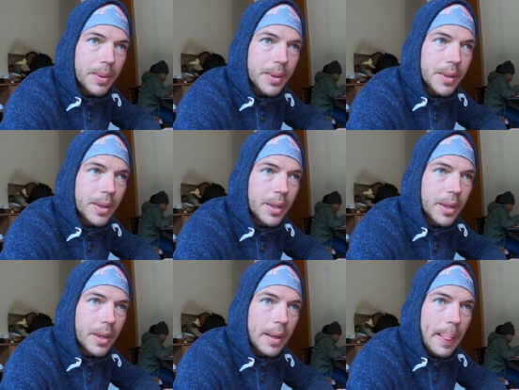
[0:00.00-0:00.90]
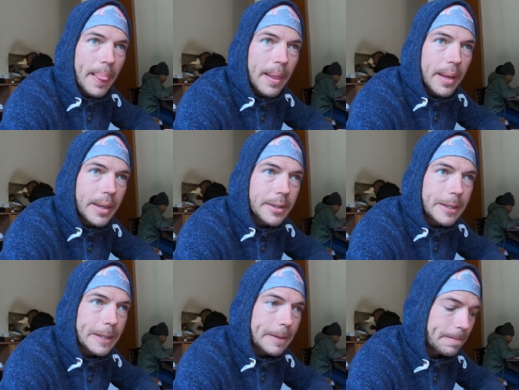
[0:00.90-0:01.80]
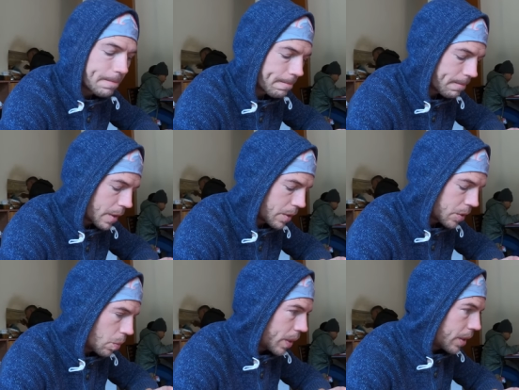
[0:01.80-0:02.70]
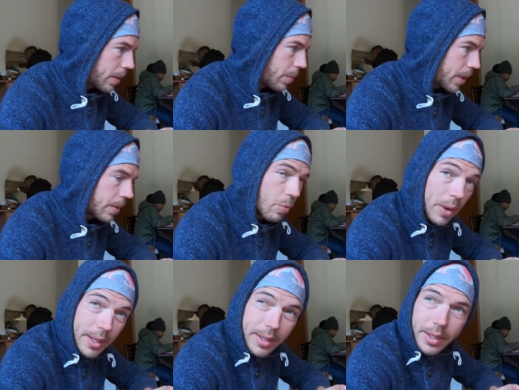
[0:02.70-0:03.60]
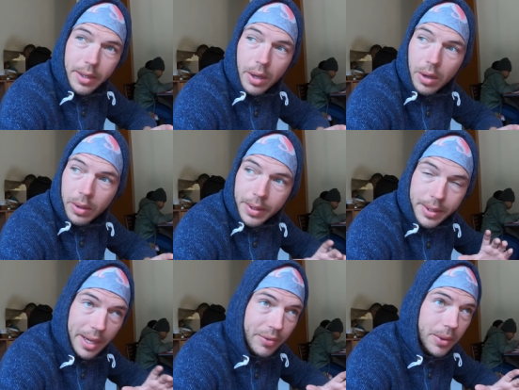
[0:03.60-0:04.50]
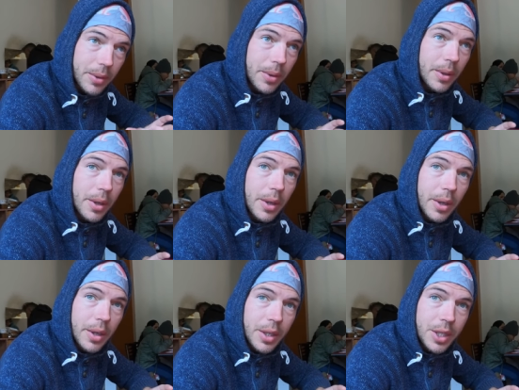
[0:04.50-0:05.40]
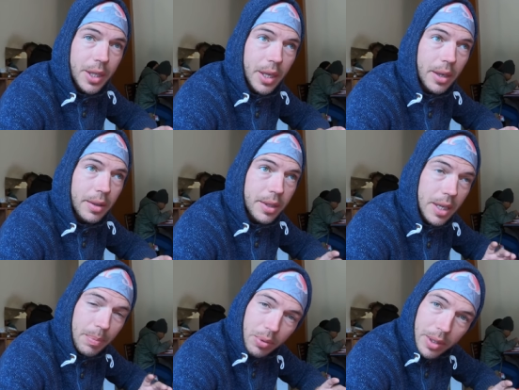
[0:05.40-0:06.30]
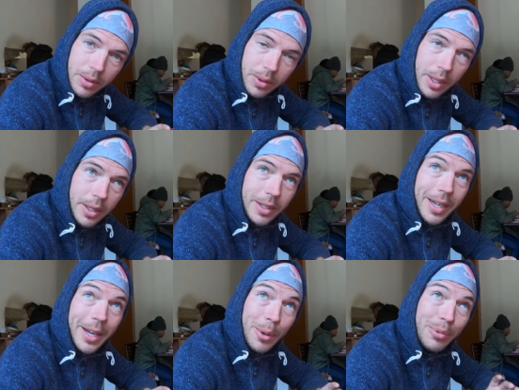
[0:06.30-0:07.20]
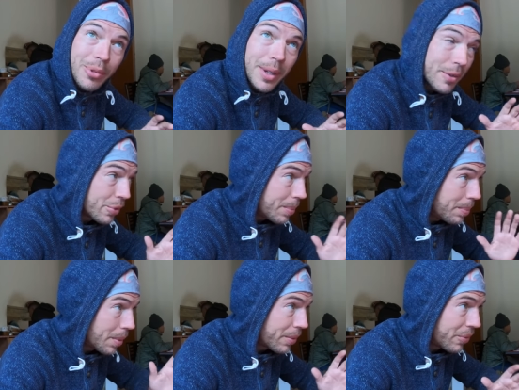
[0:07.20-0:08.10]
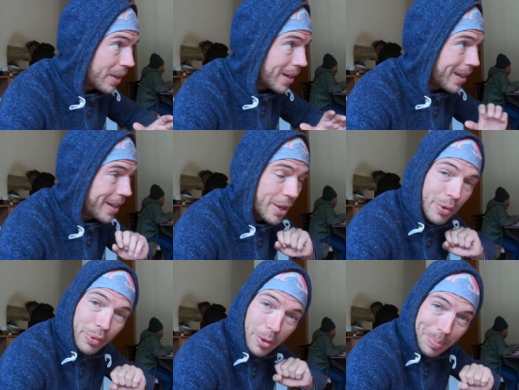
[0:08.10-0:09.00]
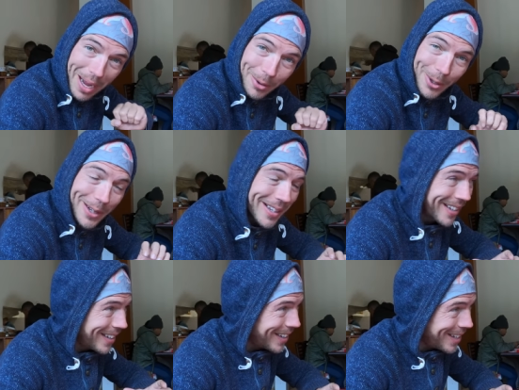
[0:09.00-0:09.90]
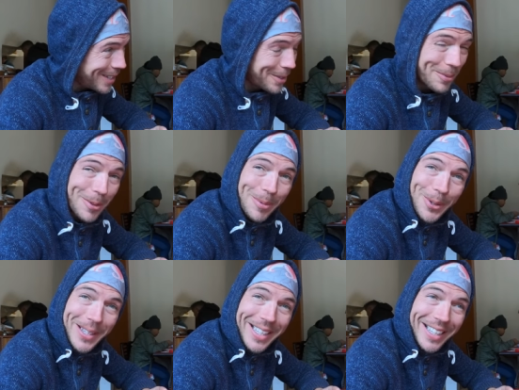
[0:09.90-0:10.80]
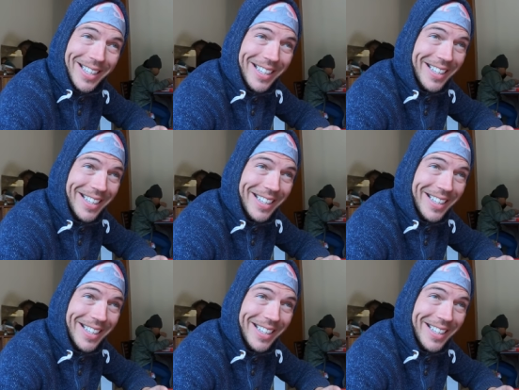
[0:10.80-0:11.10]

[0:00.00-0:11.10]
rupees. And so we're gonna rest this afternoon, chill, sleep well tonight, and hopefully if we both feel full power tomorrow morning,